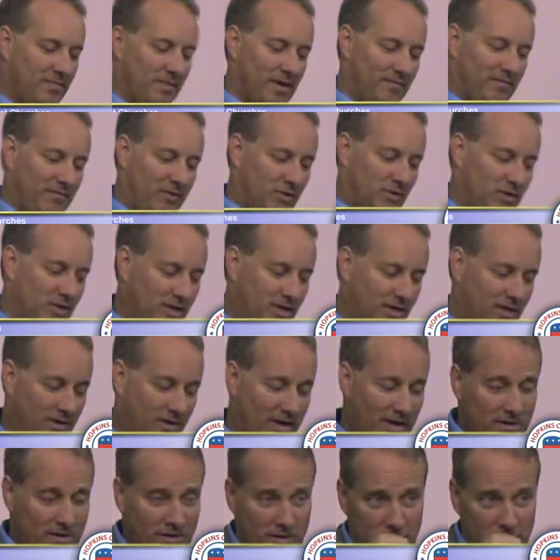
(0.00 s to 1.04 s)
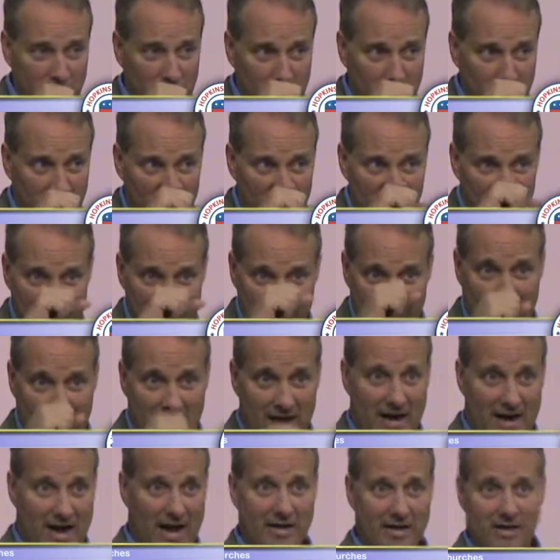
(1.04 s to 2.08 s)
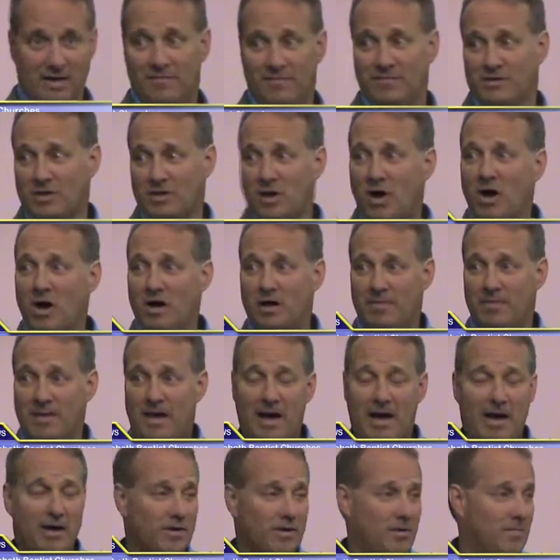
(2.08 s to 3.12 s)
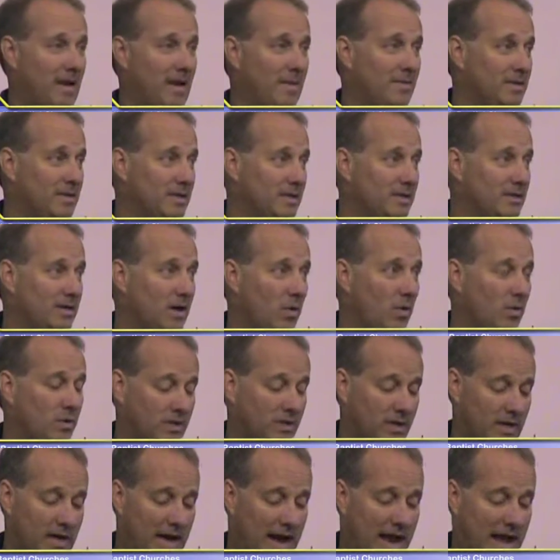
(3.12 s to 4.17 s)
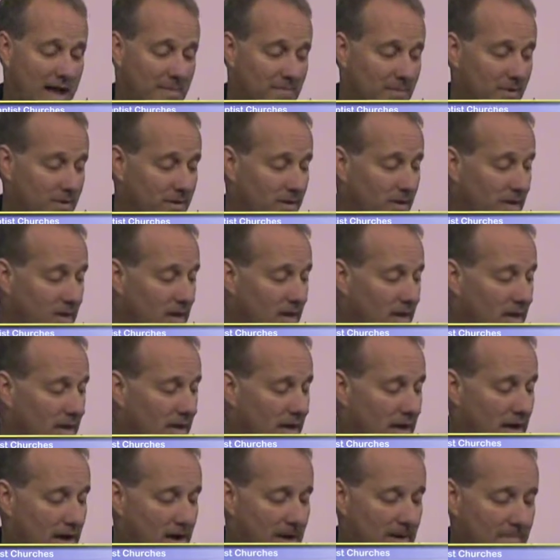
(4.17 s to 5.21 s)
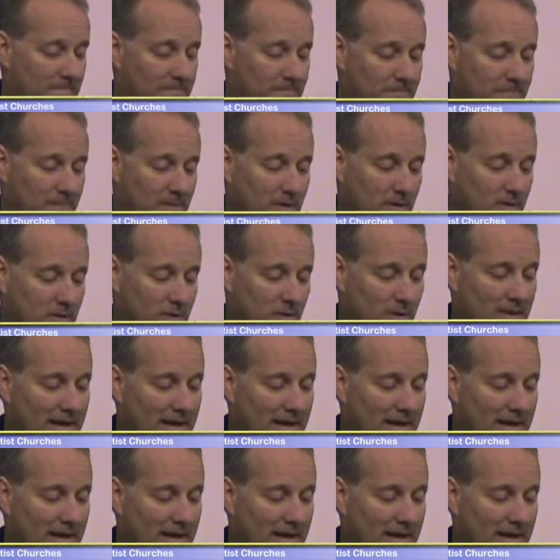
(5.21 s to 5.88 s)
if there's anything new that I didn't even talk about or maybe didn't know was going to happen. So